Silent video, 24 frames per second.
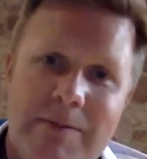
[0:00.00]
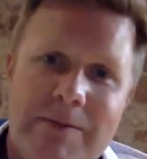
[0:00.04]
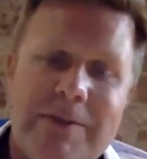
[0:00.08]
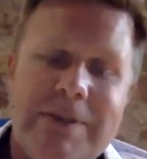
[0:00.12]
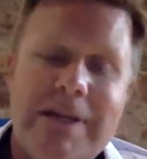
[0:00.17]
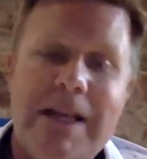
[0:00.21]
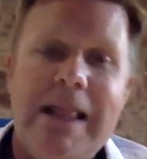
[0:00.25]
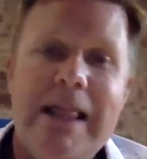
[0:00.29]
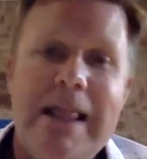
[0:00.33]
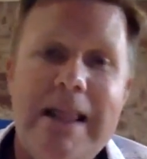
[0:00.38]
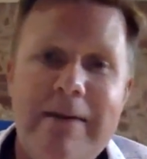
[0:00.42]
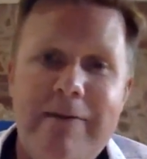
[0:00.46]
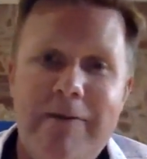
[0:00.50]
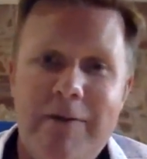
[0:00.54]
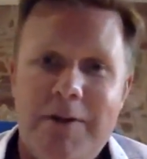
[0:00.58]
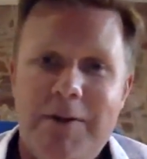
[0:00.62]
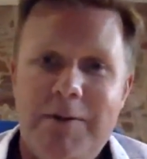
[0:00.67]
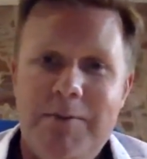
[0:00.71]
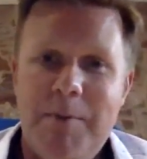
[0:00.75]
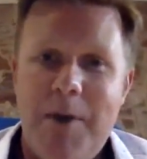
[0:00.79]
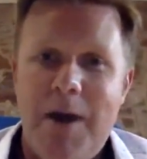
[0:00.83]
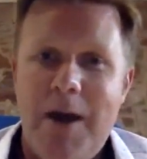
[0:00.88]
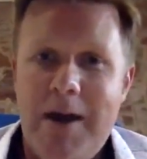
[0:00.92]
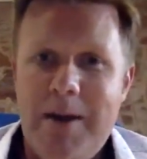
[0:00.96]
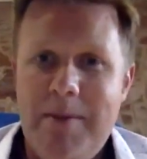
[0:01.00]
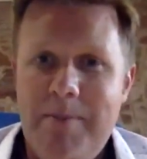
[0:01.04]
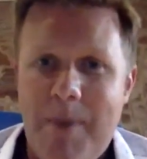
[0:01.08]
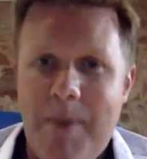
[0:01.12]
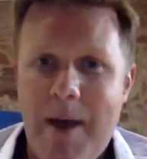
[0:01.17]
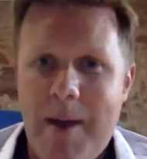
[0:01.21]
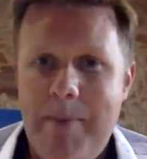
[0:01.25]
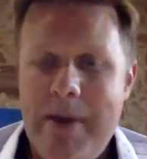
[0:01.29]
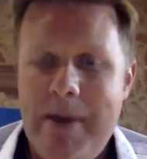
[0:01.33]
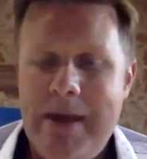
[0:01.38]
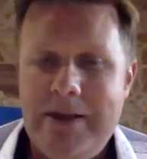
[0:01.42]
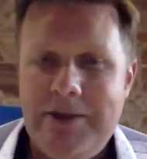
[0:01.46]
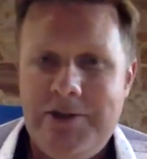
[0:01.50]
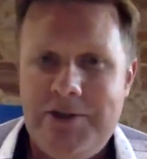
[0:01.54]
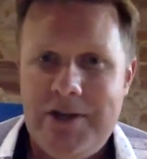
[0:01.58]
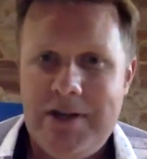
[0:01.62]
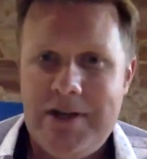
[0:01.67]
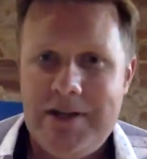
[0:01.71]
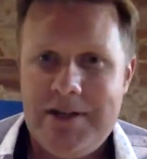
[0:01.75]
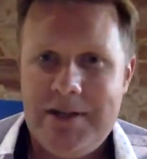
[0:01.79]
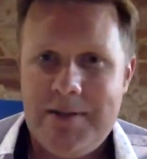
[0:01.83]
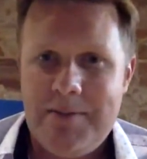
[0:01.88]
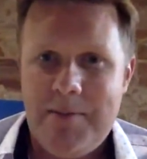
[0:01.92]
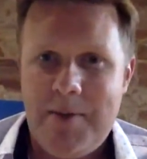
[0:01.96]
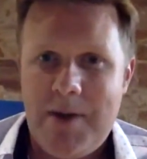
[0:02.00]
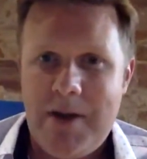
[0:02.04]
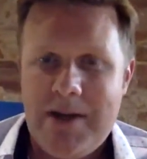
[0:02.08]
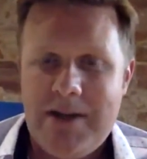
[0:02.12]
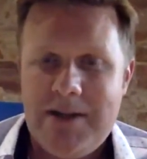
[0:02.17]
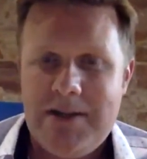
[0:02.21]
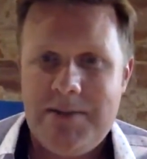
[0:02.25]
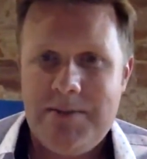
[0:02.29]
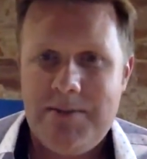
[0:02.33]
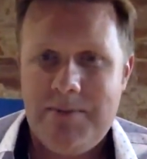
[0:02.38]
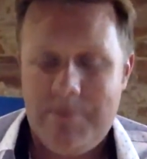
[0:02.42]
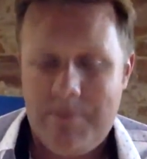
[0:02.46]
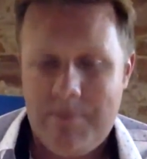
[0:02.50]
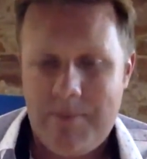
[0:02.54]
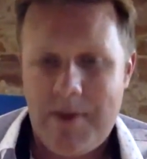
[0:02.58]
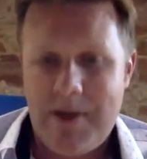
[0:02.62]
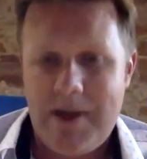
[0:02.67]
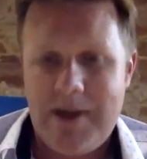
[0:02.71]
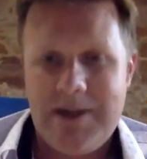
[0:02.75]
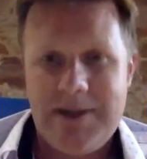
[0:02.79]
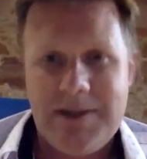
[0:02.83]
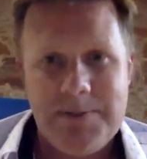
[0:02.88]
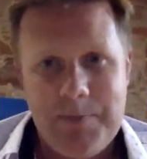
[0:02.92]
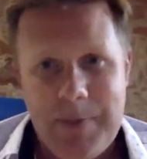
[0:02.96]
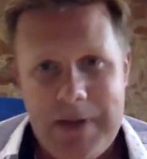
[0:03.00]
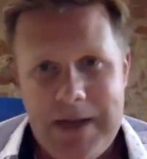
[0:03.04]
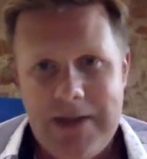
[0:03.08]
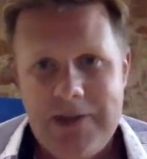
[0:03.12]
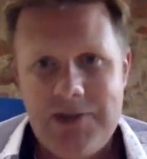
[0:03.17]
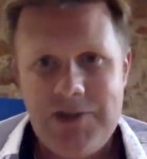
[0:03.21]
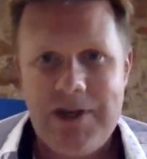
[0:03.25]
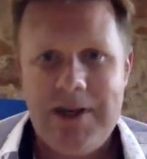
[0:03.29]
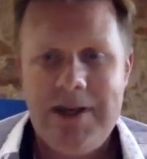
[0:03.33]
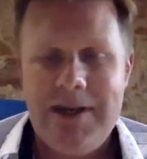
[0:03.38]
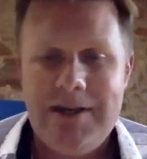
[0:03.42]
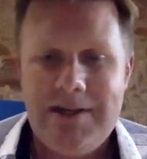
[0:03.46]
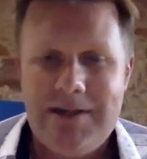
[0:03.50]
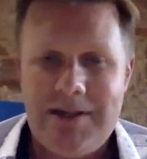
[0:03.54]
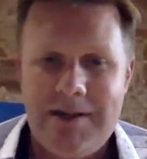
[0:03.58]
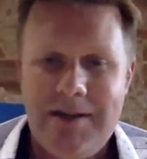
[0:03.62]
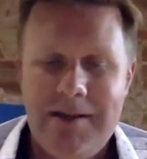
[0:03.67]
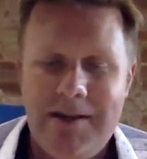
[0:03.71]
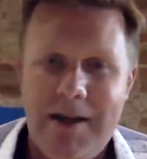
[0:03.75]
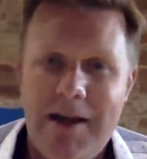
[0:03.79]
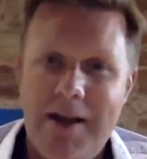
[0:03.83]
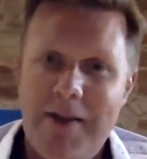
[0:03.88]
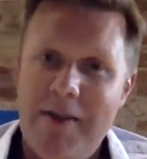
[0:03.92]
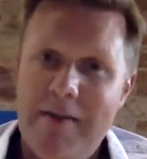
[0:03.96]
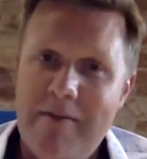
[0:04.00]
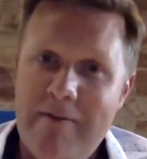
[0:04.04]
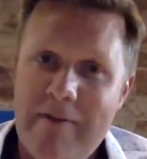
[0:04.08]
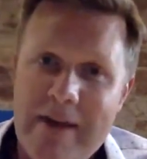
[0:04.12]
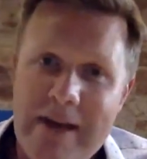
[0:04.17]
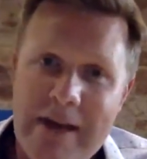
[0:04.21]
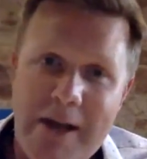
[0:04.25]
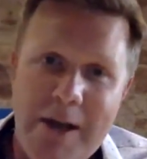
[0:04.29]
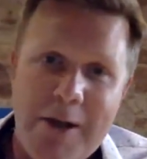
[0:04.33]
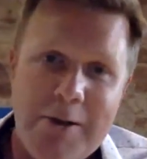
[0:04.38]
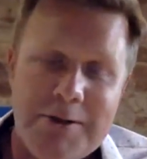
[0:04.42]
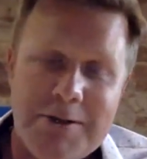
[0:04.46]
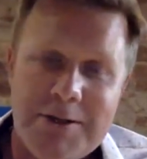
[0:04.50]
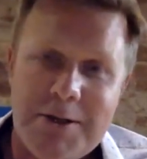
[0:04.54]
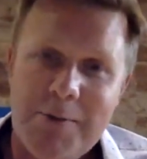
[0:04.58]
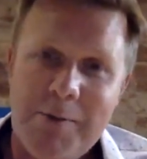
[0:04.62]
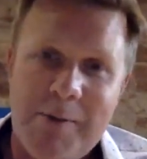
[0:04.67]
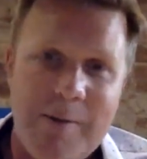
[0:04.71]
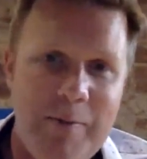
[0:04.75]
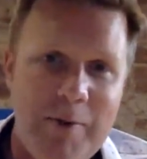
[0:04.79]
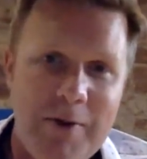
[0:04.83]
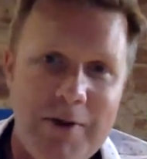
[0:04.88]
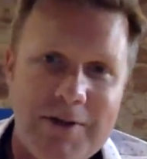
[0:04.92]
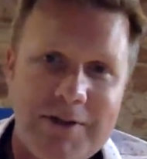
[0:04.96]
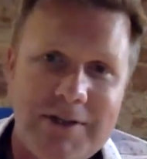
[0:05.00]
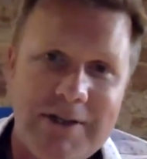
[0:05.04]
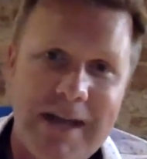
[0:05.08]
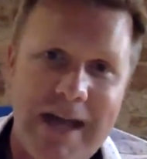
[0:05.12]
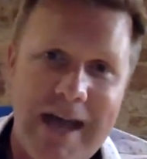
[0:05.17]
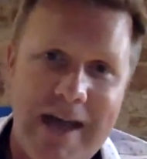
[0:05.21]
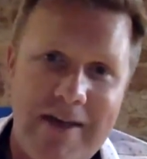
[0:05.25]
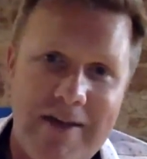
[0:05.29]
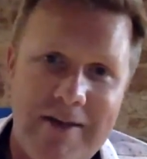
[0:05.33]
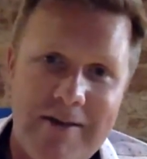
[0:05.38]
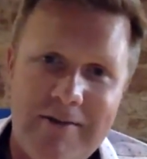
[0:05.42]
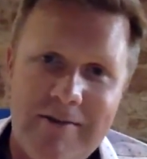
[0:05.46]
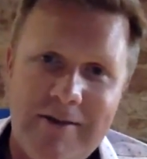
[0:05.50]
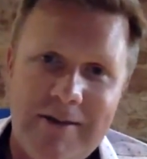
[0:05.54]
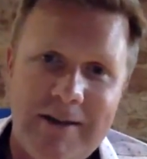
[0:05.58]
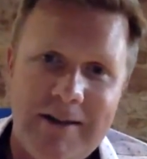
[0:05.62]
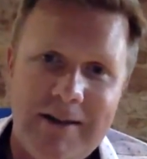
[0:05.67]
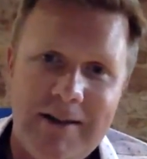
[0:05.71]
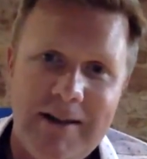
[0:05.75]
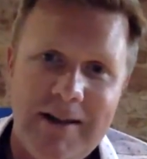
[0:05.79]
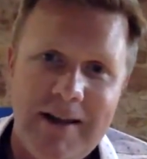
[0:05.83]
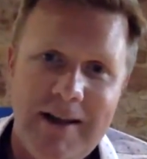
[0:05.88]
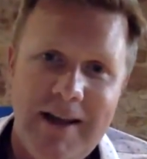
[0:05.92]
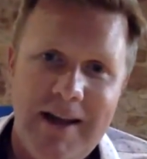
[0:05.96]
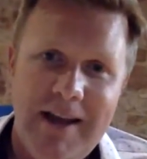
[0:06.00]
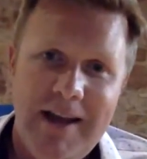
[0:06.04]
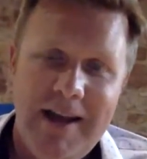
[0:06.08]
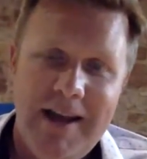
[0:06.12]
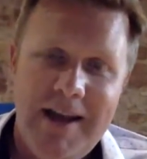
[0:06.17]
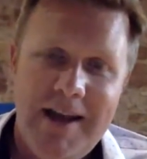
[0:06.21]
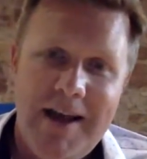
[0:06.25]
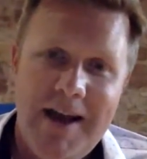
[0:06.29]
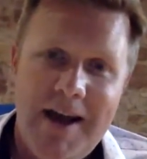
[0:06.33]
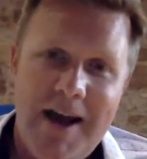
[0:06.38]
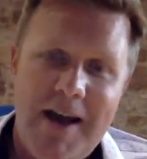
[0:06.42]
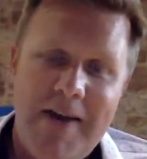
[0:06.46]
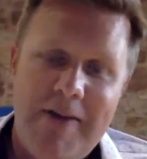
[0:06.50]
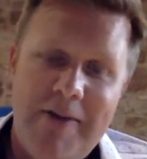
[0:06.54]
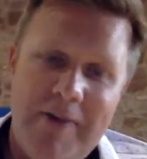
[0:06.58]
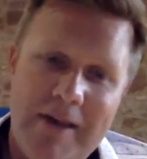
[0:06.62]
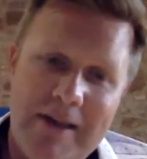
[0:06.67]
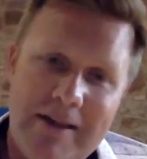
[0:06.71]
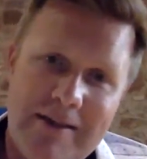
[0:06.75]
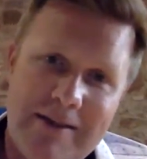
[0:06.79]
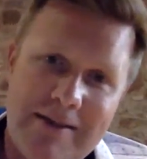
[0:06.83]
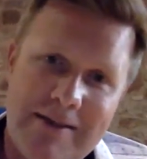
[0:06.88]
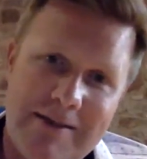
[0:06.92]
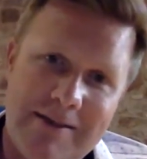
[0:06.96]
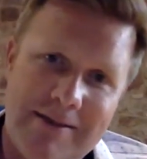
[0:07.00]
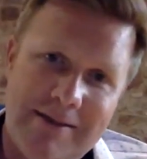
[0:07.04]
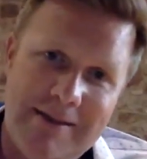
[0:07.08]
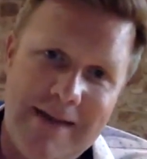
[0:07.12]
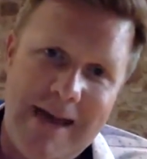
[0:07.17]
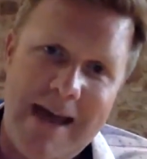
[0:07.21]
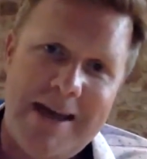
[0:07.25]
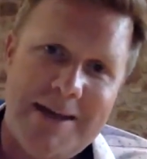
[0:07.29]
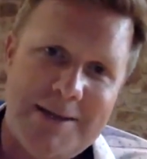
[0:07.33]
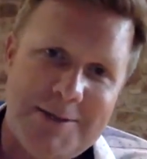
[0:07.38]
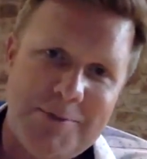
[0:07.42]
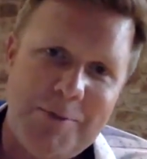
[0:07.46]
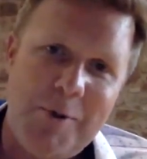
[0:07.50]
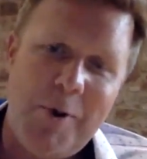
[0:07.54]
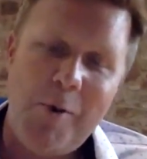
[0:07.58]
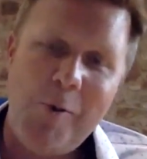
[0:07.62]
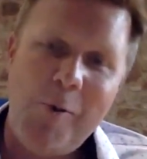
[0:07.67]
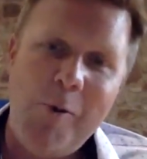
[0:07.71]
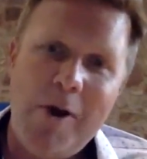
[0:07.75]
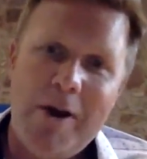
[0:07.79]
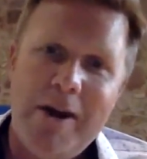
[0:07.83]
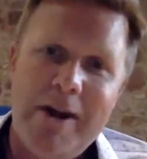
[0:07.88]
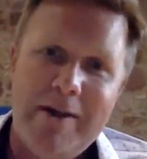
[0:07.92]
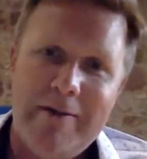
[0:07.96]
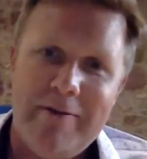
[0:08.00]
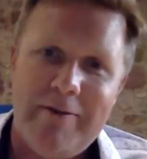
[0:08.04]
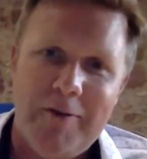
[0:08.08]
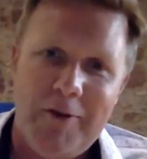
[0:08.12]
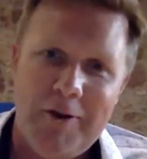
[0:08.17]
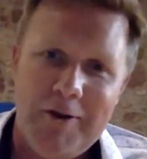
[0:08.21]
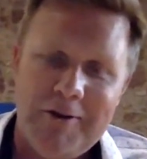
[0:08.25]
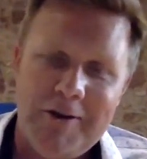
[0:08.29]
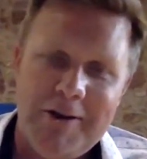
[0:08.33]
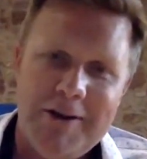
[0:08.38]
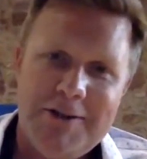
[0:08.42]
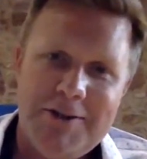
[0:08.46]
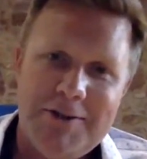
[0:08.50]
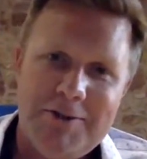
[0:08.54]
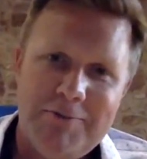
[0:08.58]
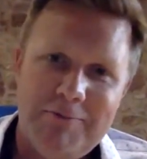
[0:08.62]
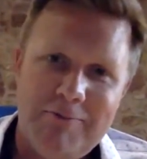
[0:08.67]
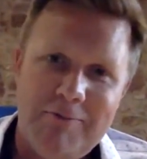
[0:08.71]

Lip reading: delivered my pitches and my speeches and the videos that we put together. And I think that's what won it for us,